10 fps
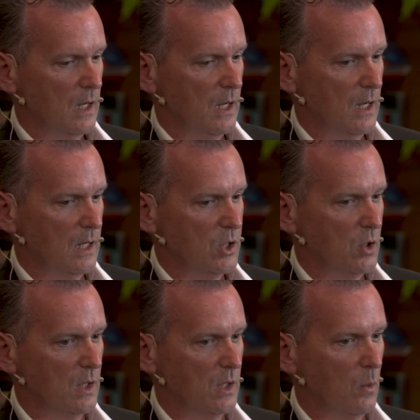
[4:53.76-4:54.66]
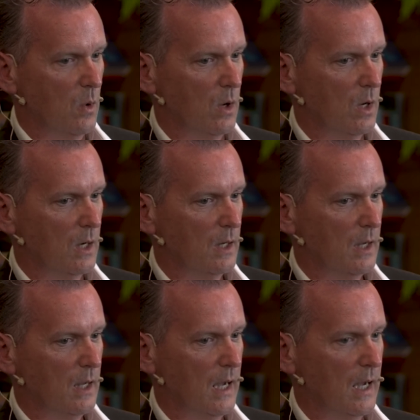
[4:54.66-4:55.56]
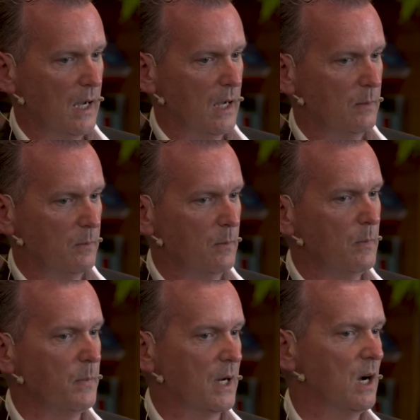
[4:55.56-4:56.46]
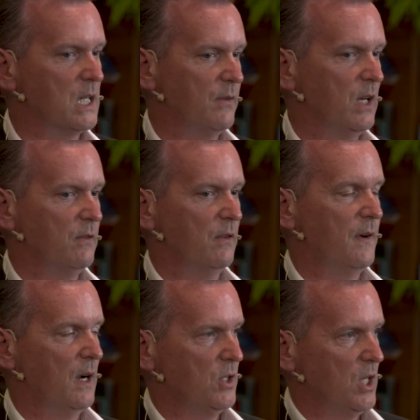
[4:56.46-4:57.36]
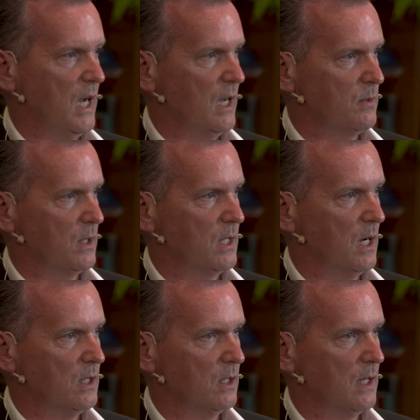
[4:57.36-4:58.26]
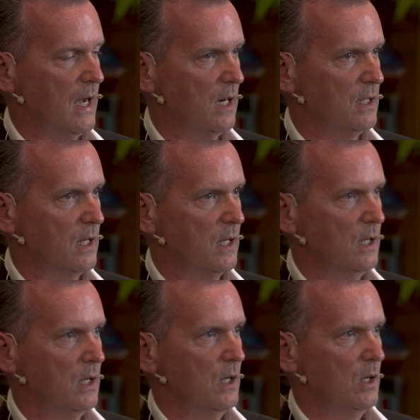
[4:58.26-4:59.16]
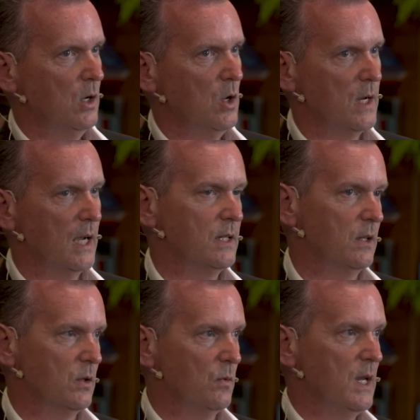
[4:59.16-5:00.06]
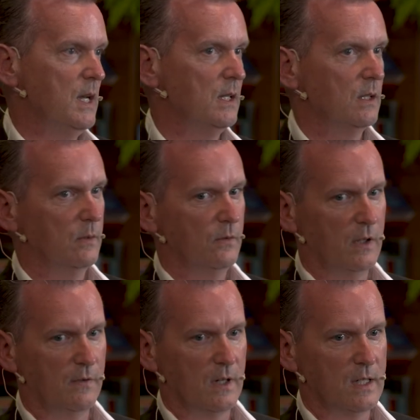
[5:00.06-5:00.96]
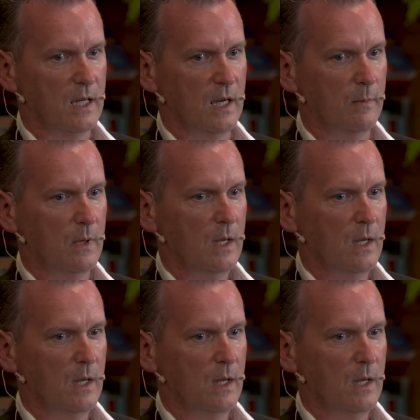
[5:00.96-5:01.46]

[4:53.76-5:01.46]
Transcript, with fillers: uh, during the war. Uh, because of a love affair that she has with a doctor, Halliday, who gets her to read for the first time.